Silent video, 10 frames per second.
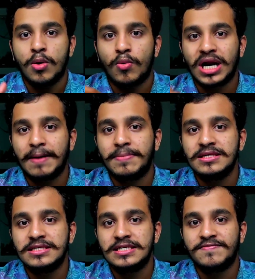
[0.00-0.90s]
What
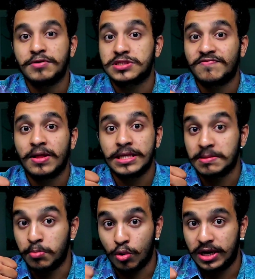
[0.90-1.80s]
happens is, first of all, it's a
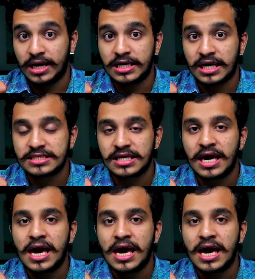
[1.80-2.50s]
boring task